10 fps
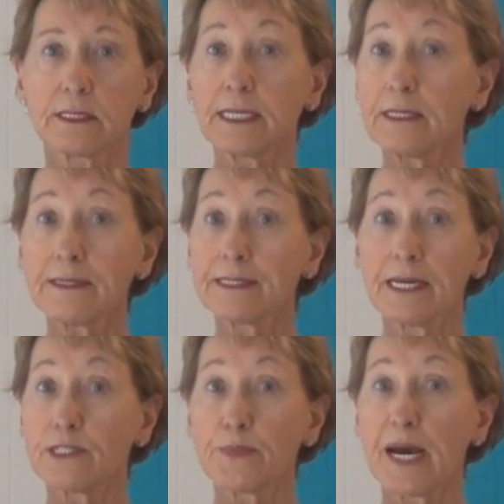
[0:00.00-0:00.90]
It doesn't
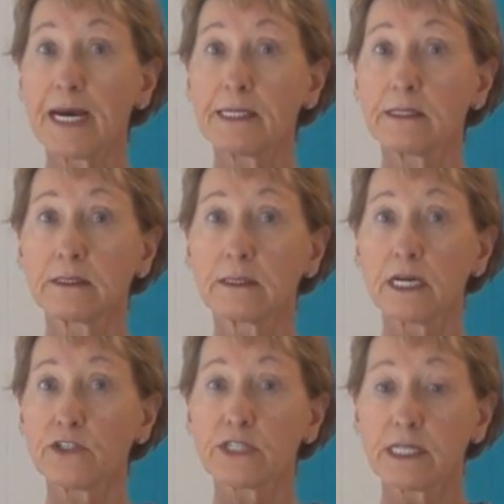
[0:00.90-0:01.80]
taste bad.
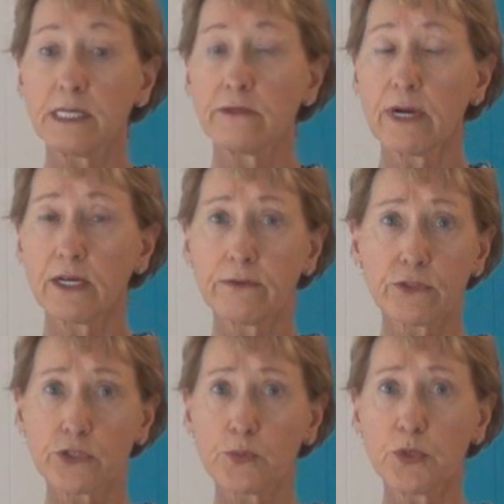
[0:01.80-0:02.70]
I just eat it right off
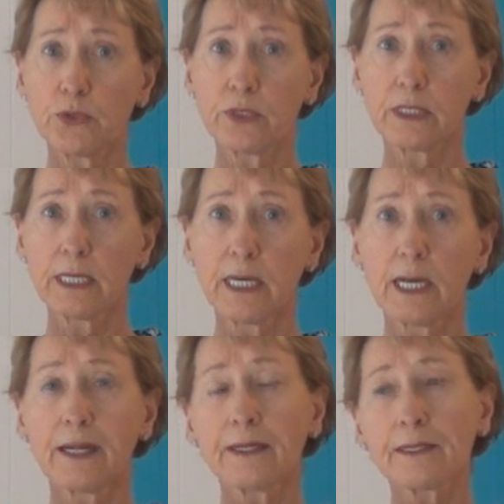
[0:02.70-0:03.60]
the spoon,
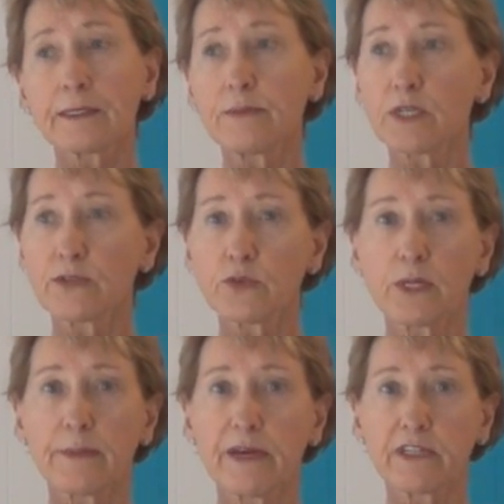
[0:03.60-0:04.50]
sometimes
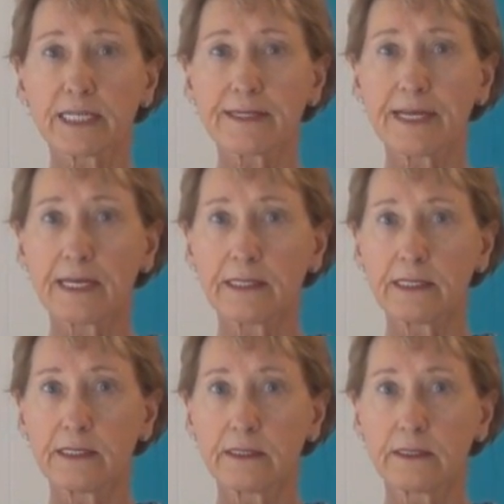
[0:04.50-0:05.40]
when I'm having a salad.